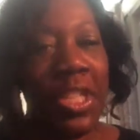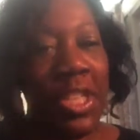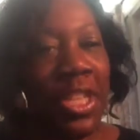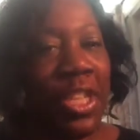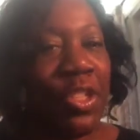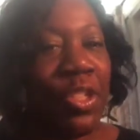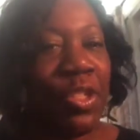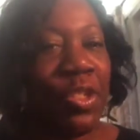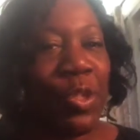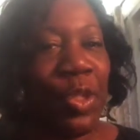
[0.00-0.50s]
to
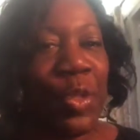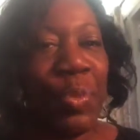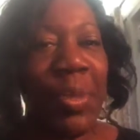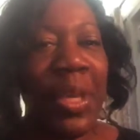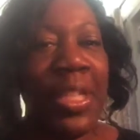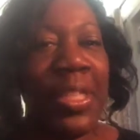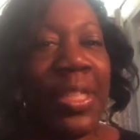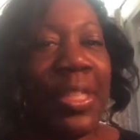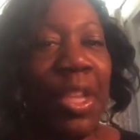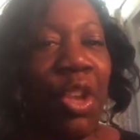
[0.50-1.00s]
introduce
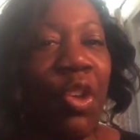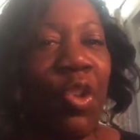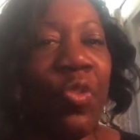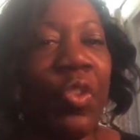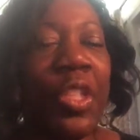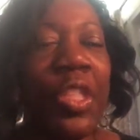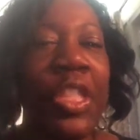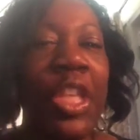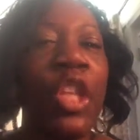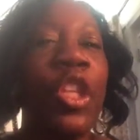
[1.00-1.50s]
myself
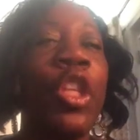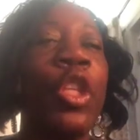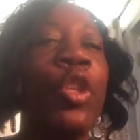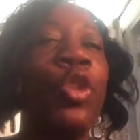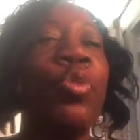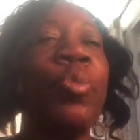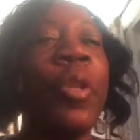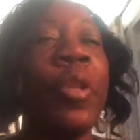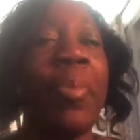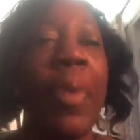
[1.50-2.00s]
and tell you a
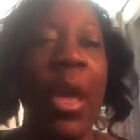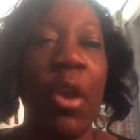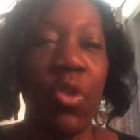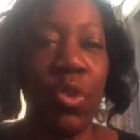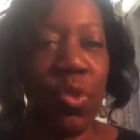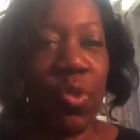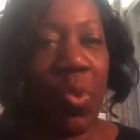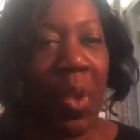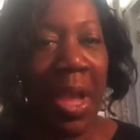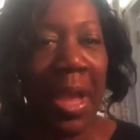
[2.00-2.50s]
little bit about
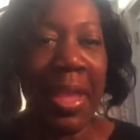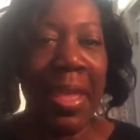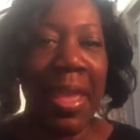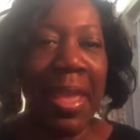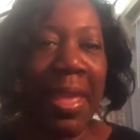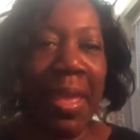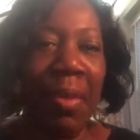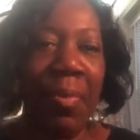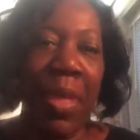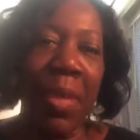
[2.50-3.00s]
who I
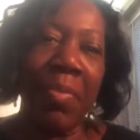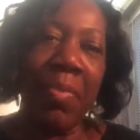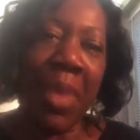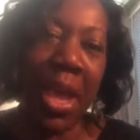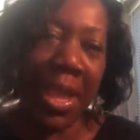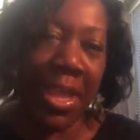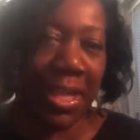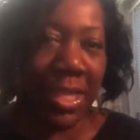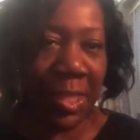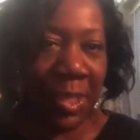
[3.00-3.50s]
am and
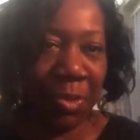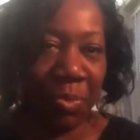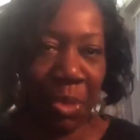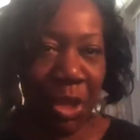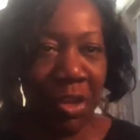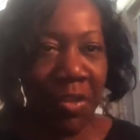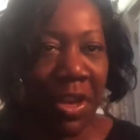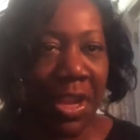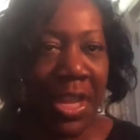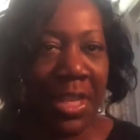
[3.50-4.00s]
my
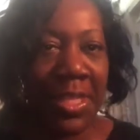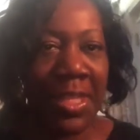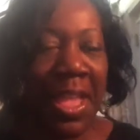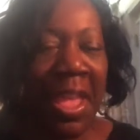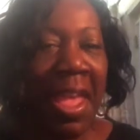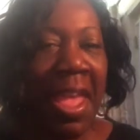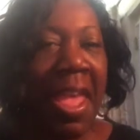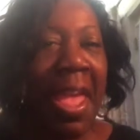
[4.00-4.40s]
experience